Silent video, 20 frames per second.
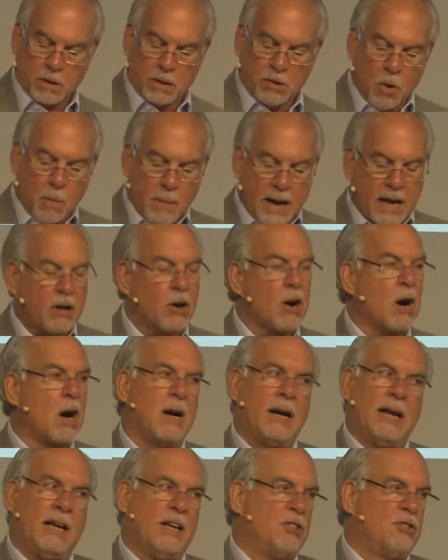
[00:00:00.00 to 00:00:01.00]
No matter our
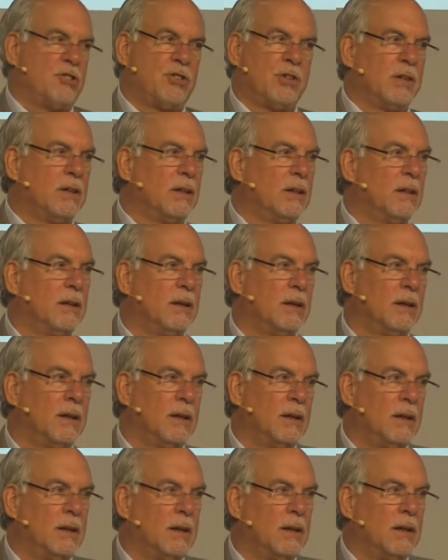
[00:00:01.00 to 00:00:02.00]
age.
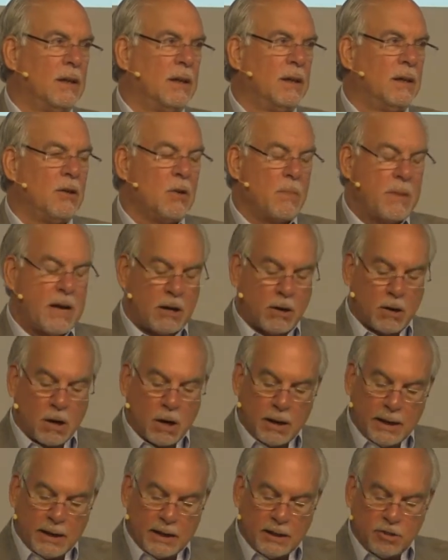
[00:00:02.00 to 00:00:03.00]
No matter
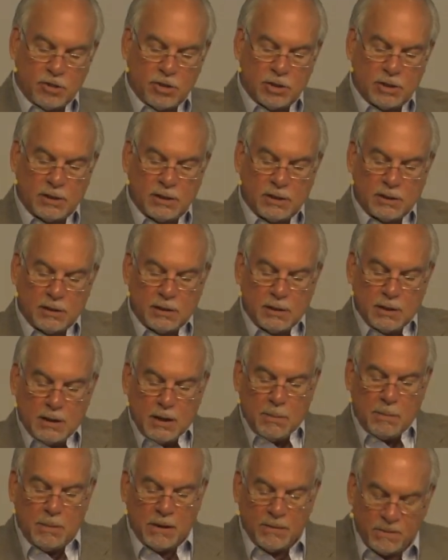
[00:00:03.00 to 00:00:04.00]
our age.
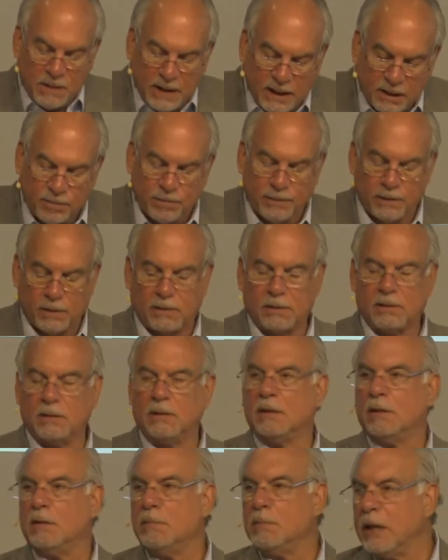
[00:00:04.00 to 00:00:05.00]
Be faithful.
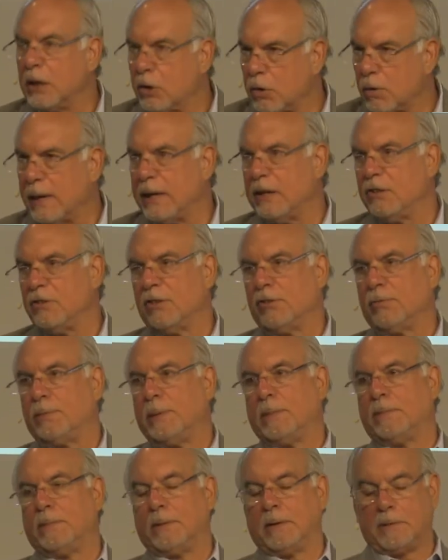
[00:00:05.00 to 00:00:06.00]
Be courageous,
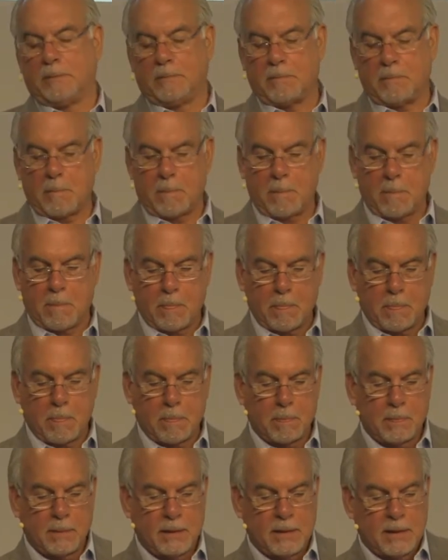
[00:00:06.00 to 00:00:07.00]
people.
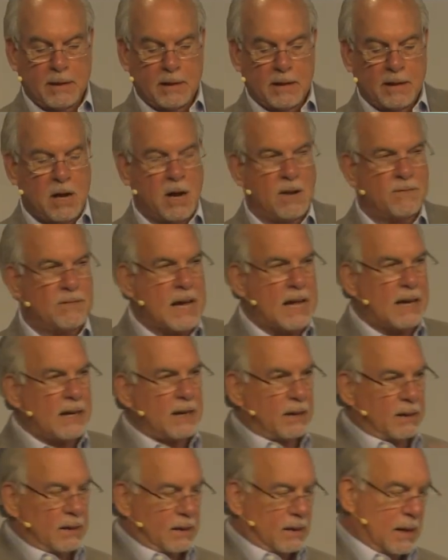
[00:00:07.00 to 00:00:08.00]
Now I've got
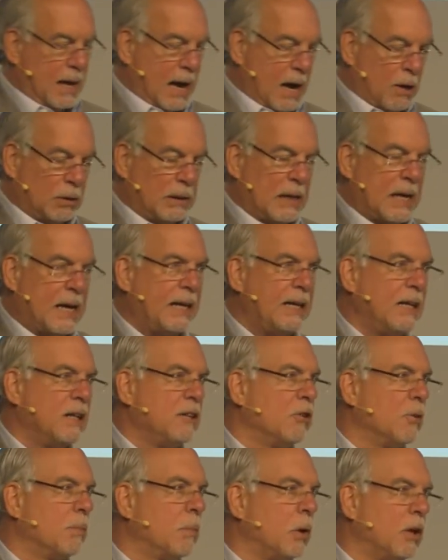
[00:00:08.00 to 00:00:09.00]
an outline in
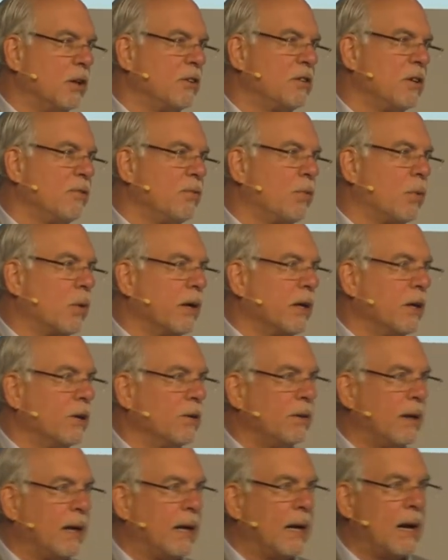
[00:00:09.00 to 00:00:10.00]
your bulletin for
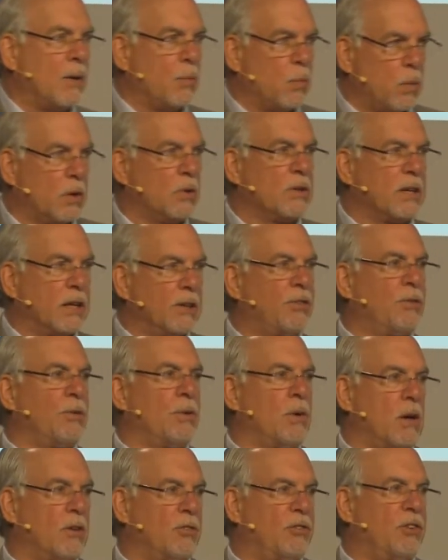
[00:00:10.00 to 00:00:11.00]
you, and I will get
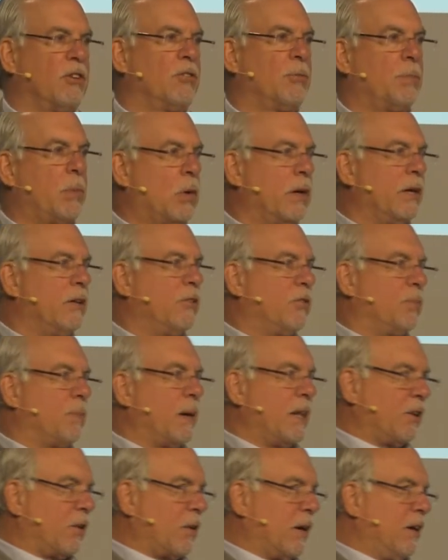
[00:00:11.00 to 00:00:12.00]
through all 6 points
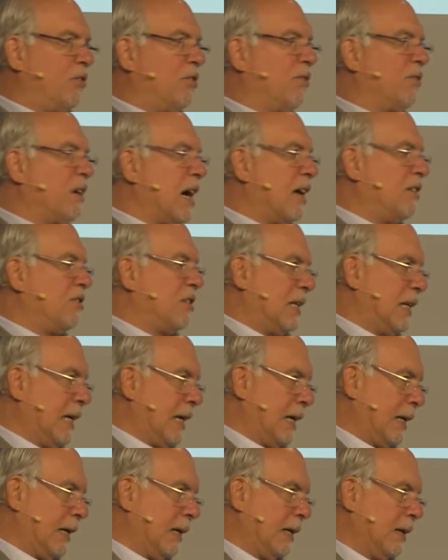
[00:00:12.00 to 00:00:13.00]
by the grace of God
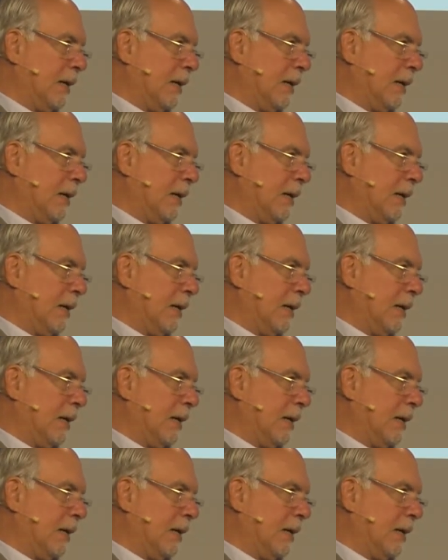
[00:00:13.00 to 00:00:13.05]
today.